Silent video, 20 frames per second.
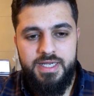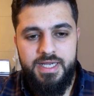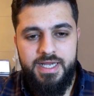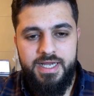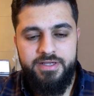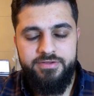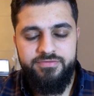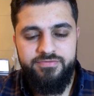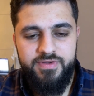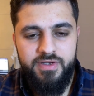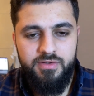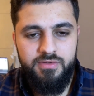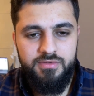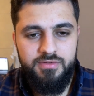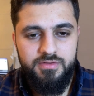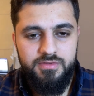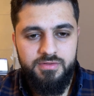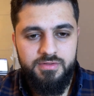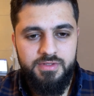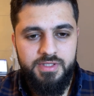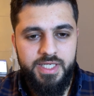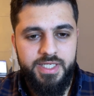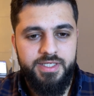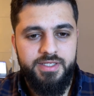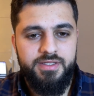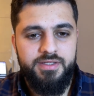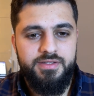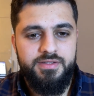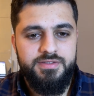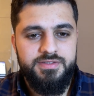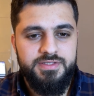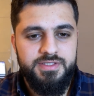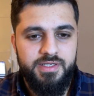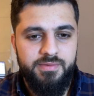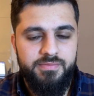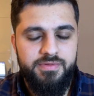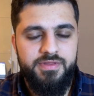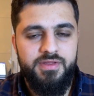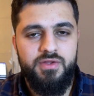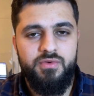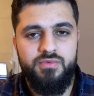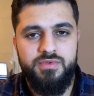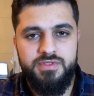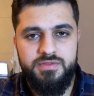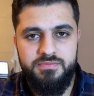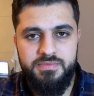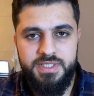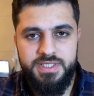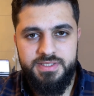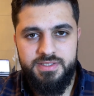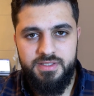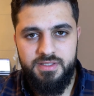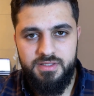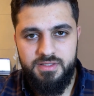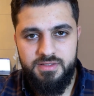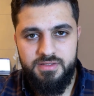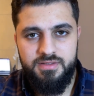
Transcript: I felt like something was missing.